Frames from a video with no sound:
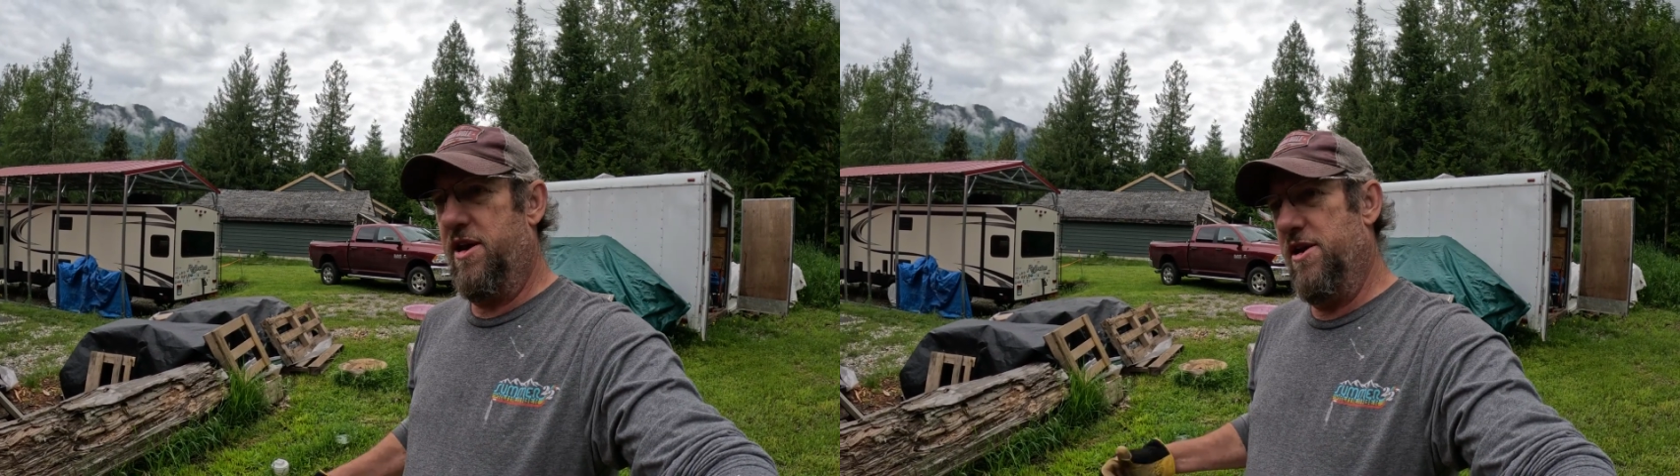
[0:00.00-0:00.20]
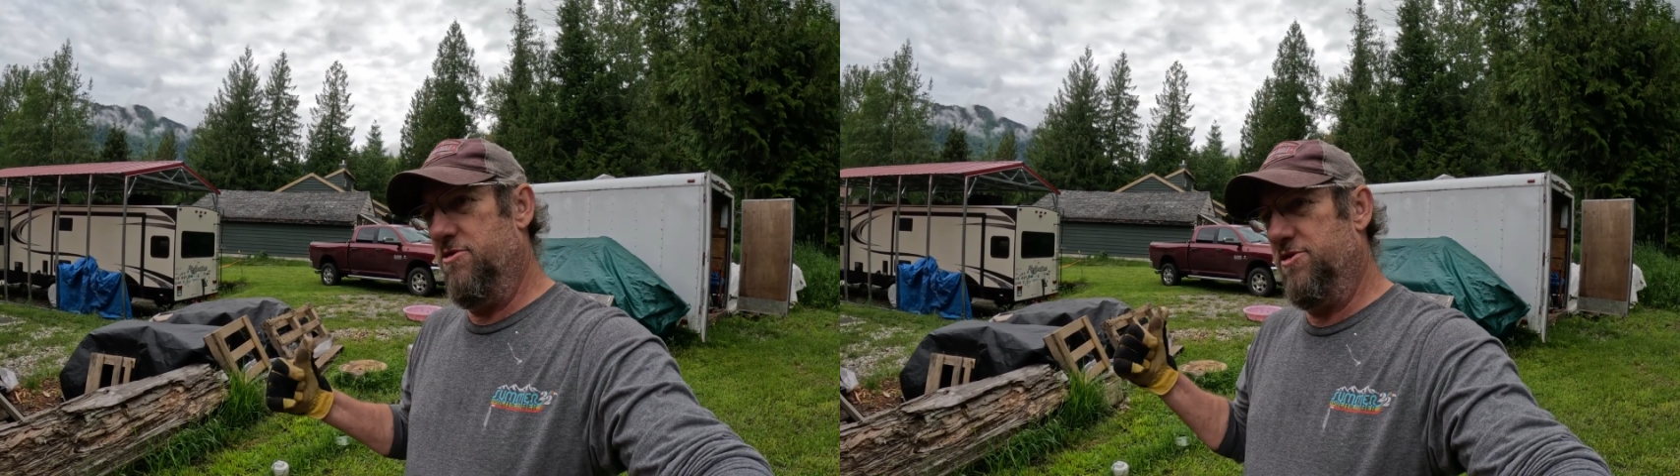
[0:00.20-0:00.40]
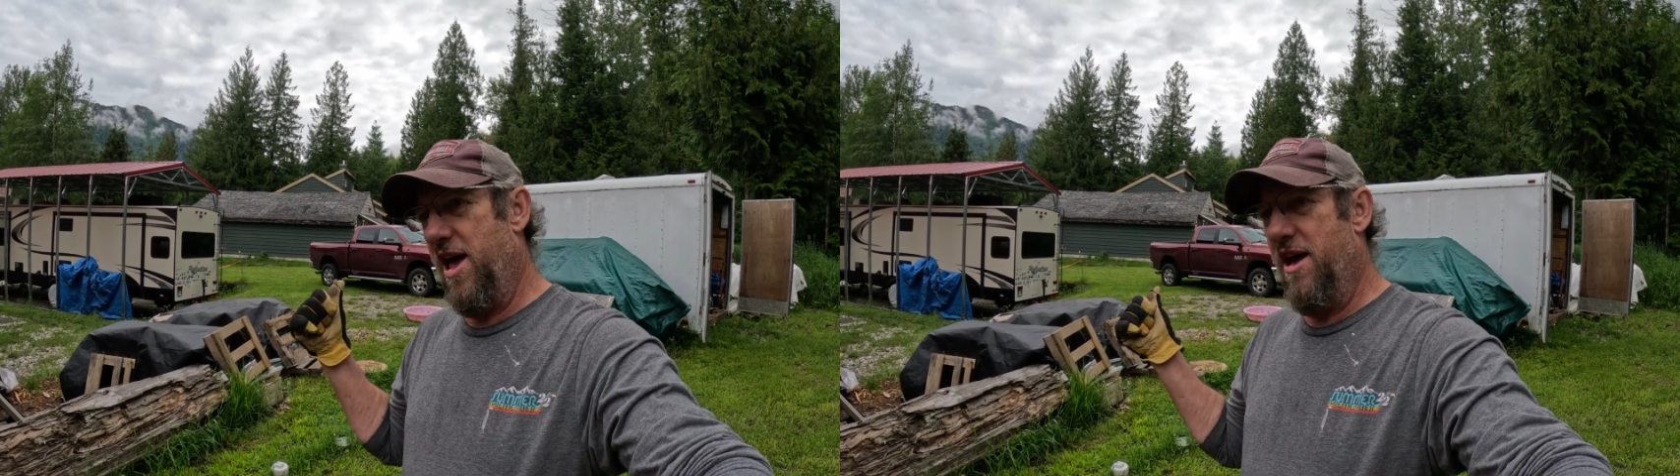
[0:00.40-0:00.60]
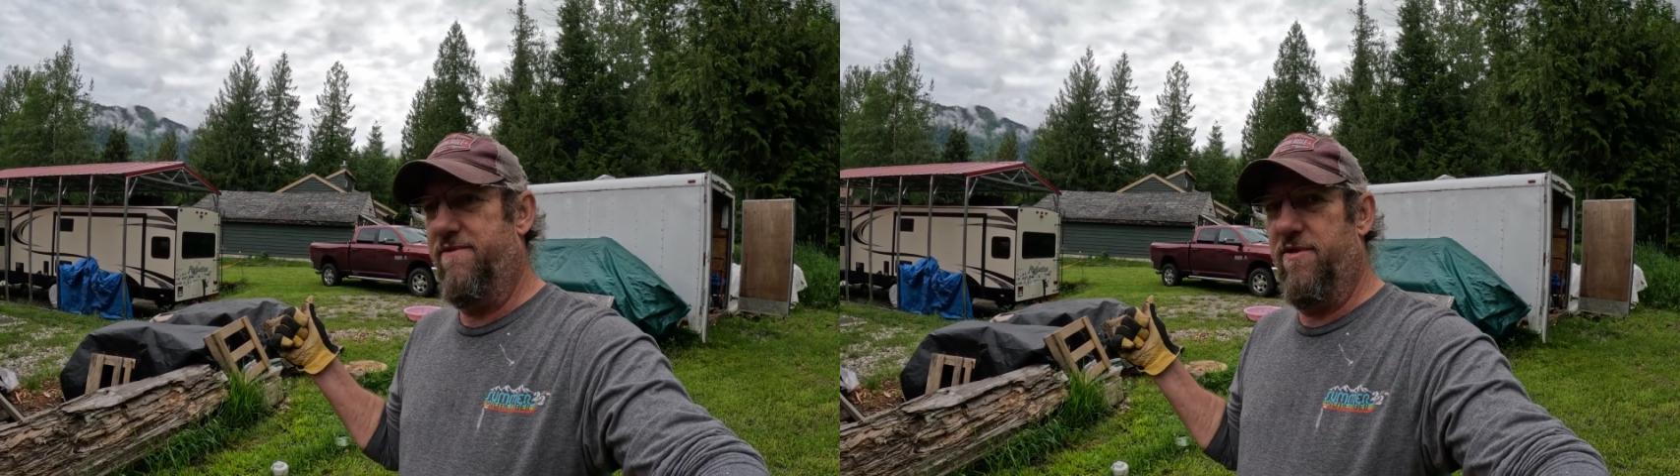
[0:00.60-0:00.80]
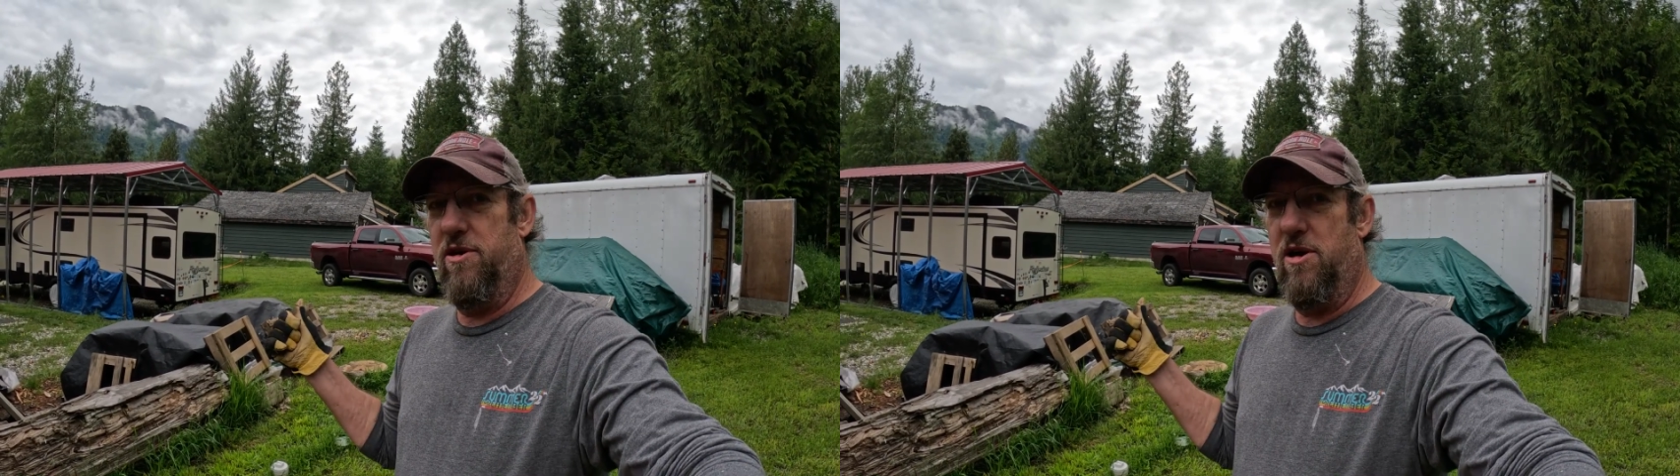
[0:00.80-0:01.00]
I can use
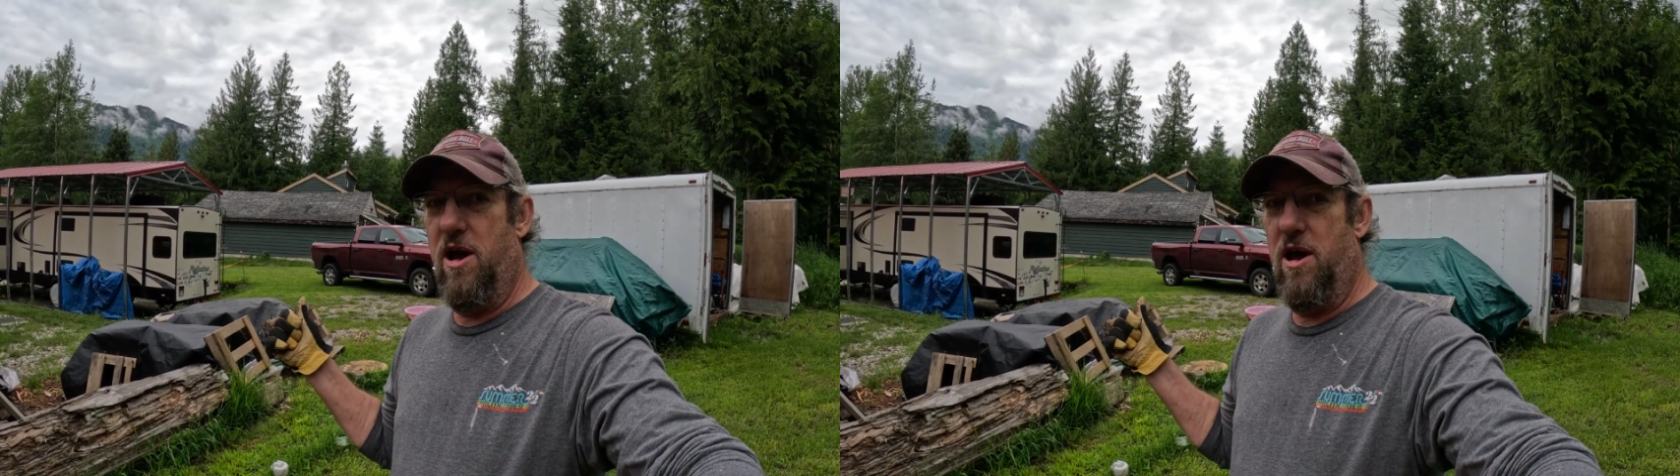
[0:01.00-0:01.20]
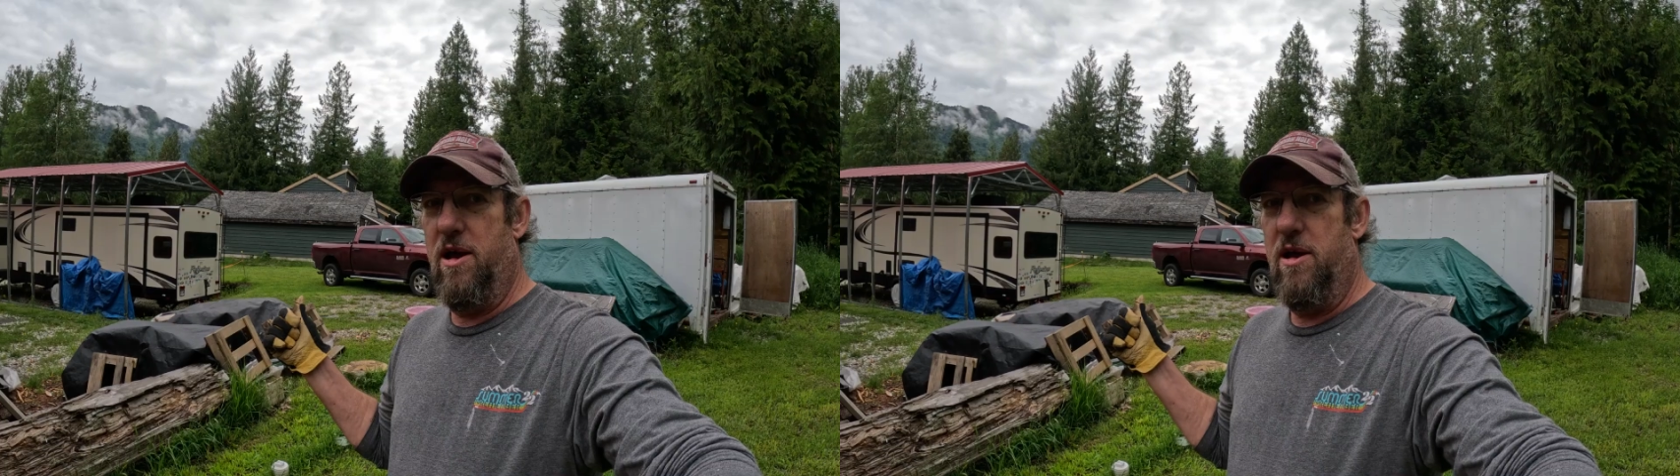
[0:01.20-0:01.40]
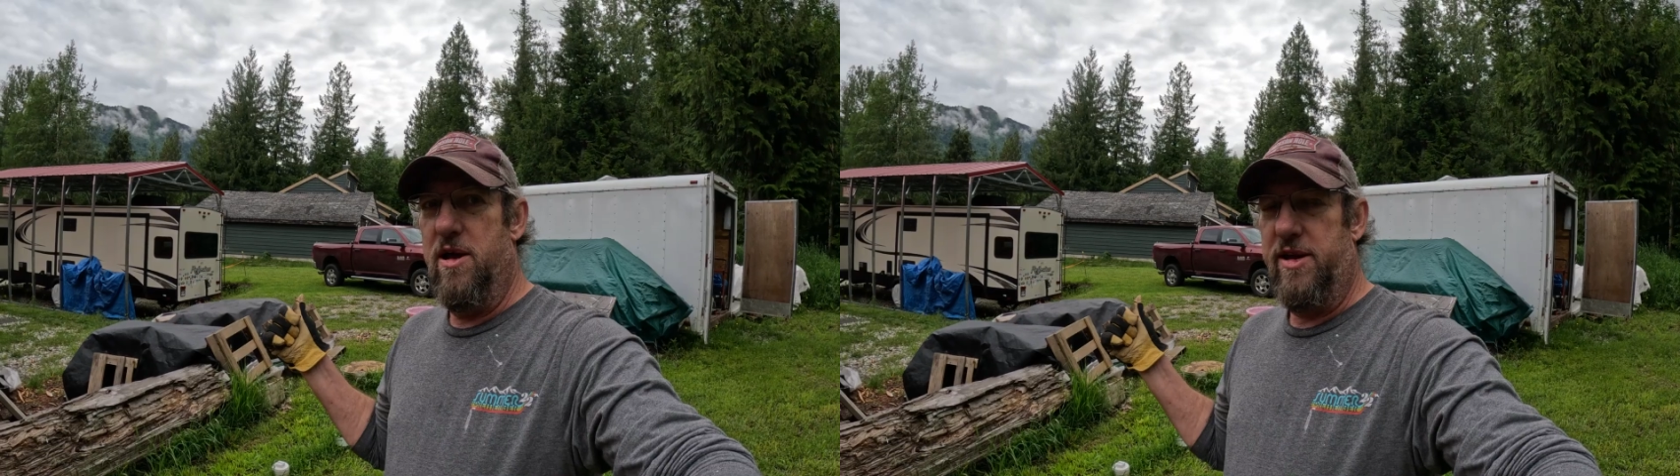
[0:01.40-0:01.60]
that for